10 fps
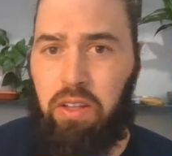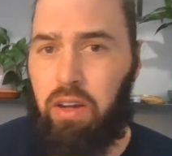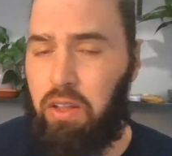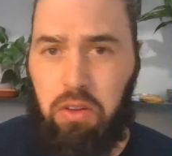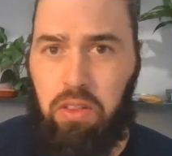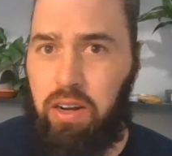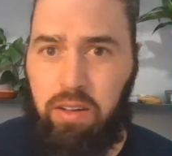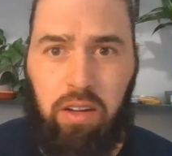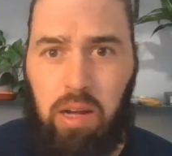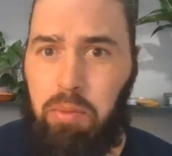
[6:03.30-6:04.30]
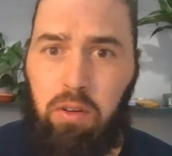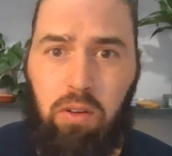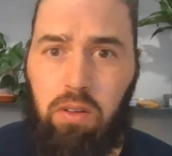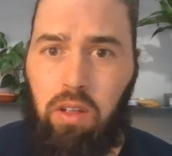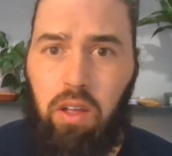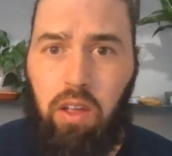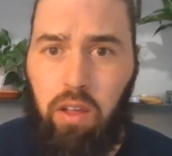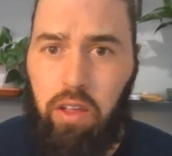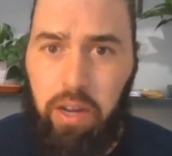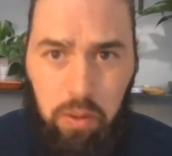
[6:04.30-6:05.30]
other than a couple
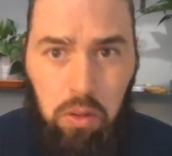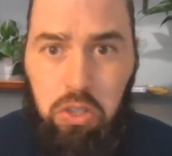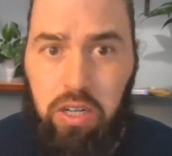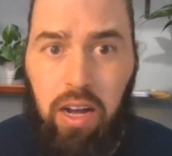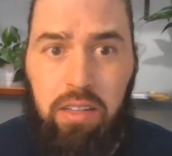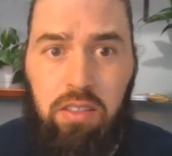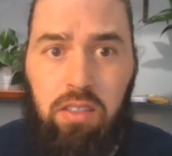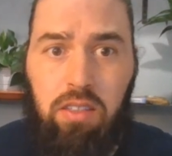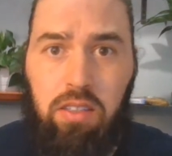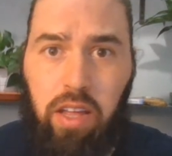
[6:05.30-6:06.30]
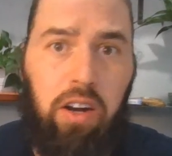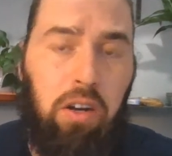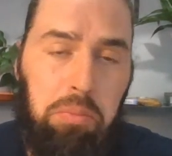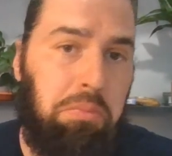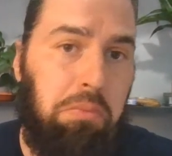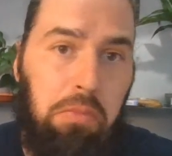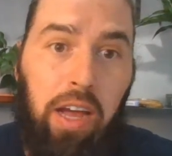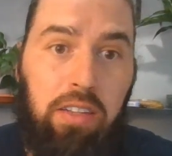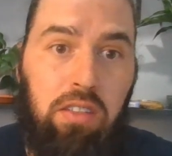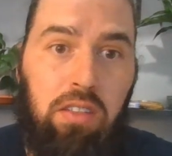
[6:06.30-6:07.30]
hero shots that are
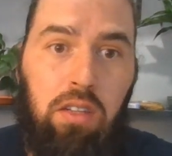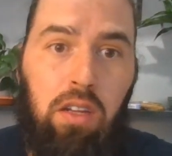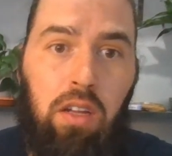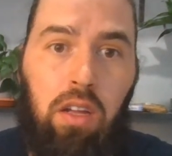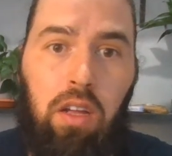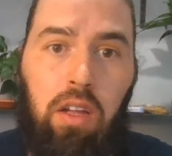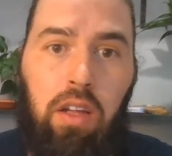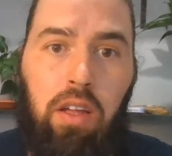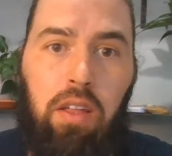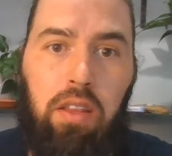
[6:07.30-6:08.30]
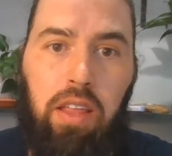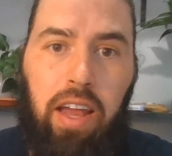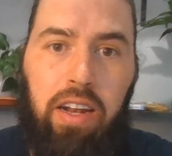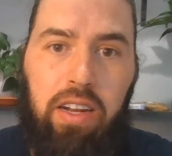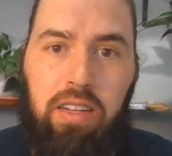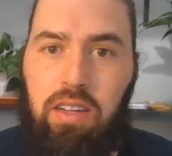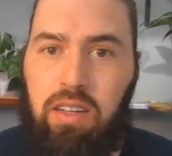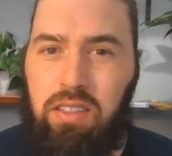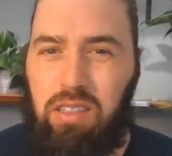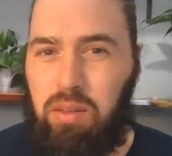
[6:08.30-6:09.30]
nice. The editing
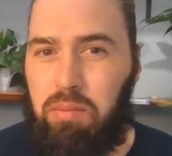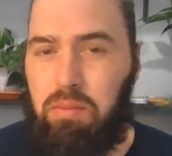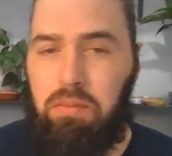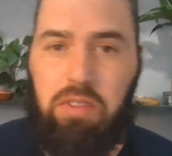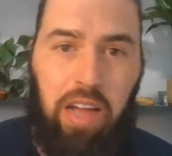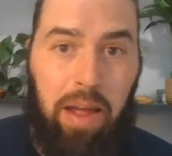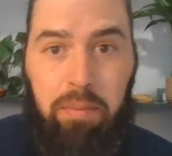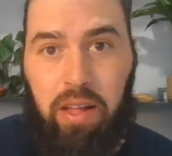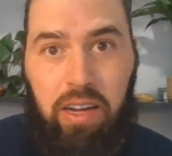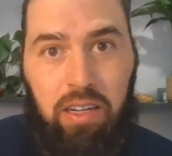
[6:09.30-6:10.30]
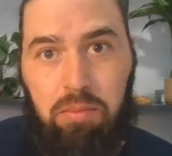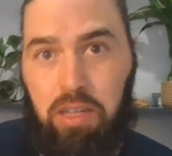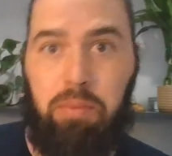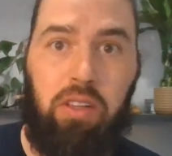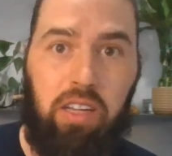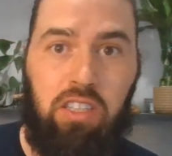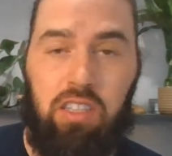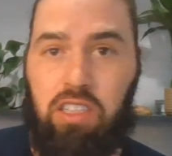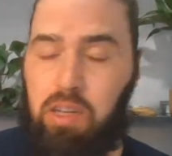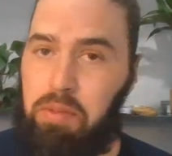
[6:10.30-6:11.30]
does some timeline
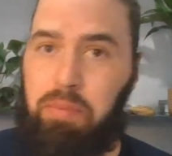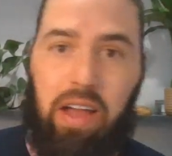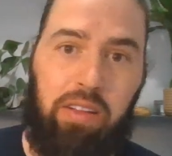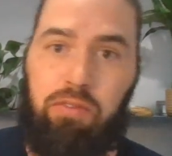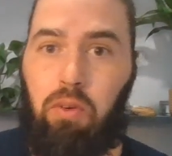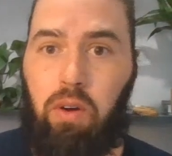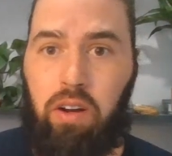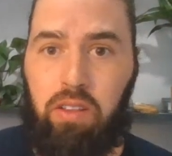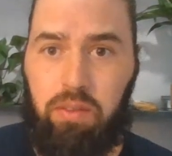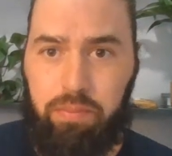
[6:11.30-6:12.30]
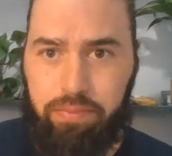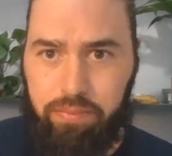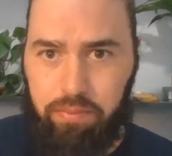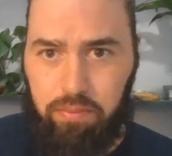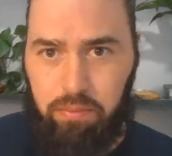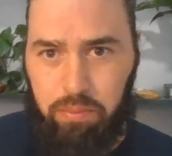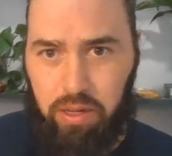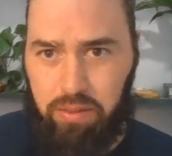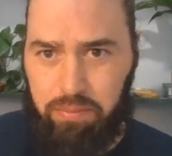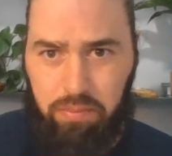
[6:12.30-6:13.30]
manipulation, jumping back and forth,
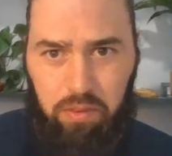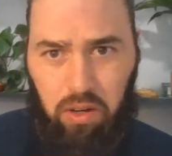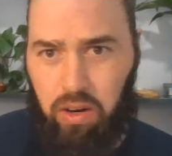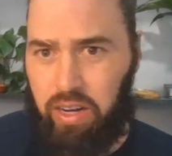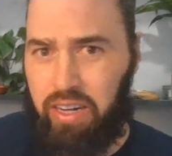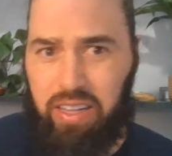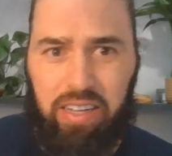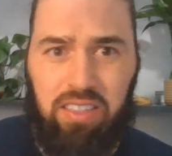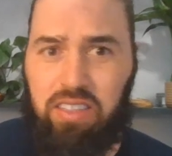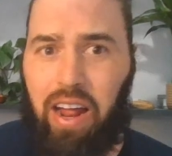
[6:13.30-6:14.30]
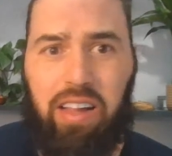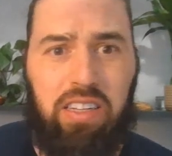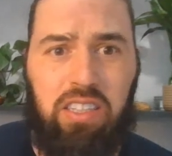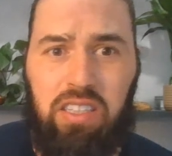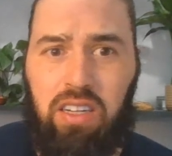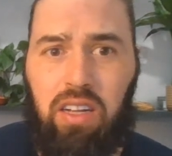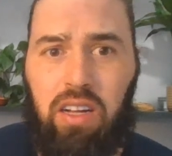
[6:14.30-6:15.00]
but there aren't any like stylish